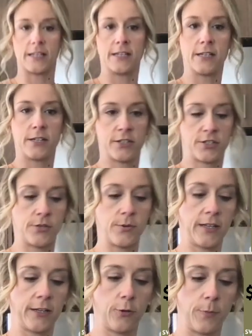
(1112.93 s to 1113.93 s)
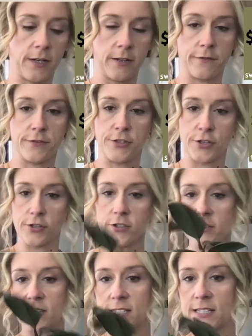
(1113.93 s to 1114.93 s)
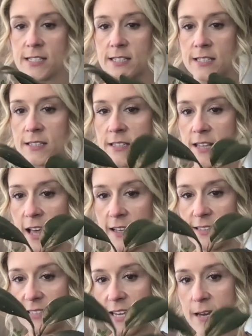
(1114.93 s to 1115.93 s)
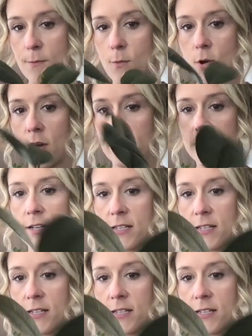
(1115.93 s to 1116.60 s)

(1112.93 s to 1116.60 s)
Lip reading: into a little bit of dirt. This is that same one.